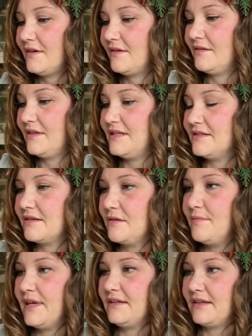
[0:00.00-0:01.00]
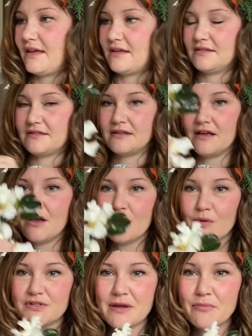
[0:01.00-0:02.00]
these camellias,
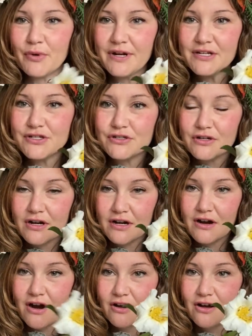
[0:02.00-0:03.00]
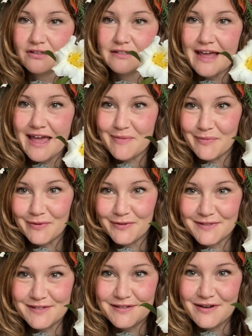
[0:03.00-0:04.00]
which I'm pretty sure are called April
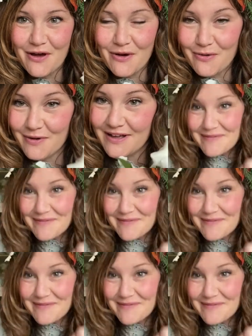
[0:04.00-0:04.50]
snow.